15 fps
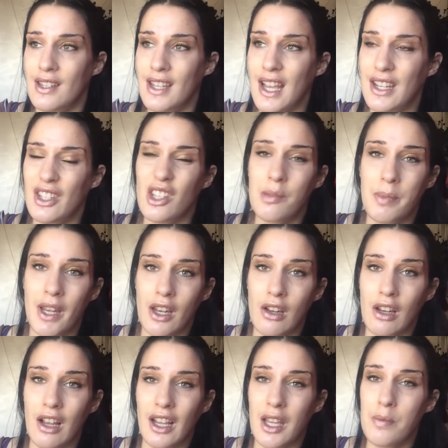Dexter's been
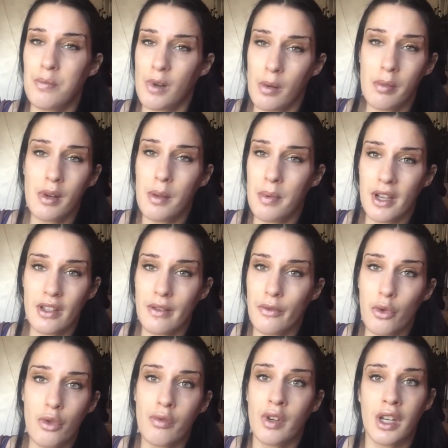unlucky, probably because of
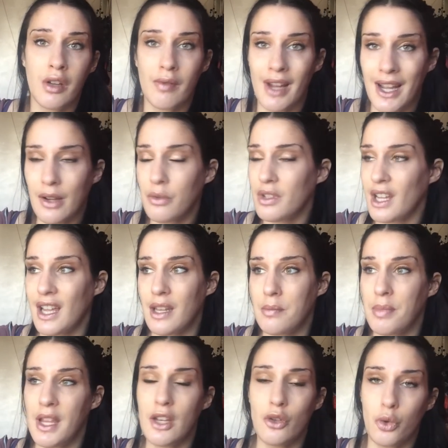all the running around
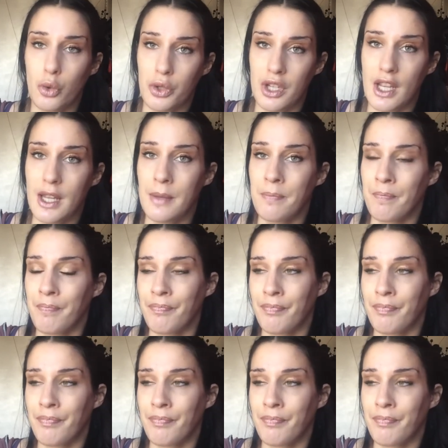and being naughty.